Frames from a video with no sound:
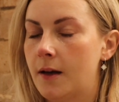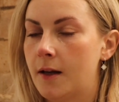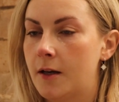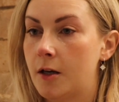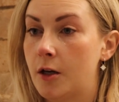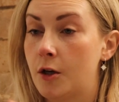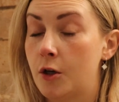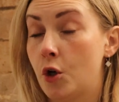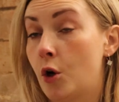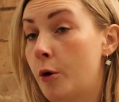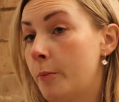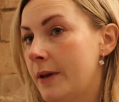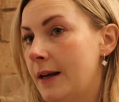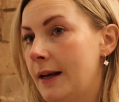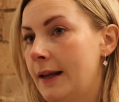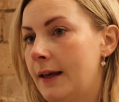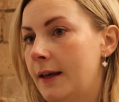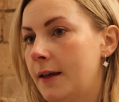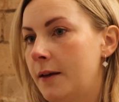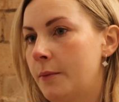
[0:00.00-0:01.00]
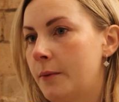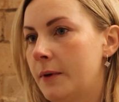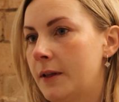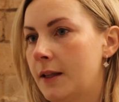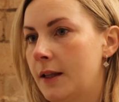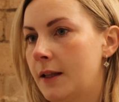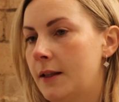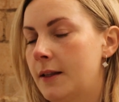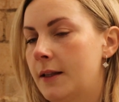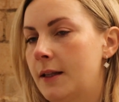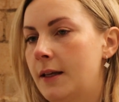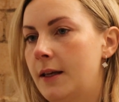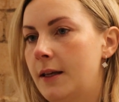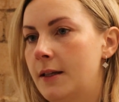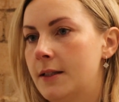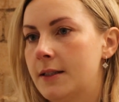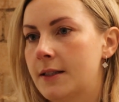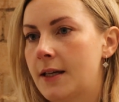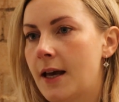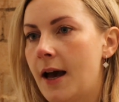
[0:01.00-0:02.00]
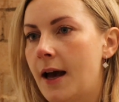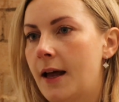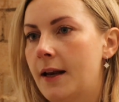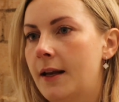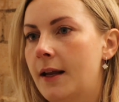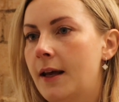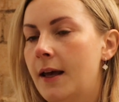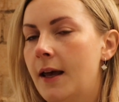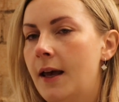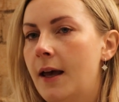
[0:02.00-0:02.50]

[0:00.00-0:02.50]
an anomaly within the scan,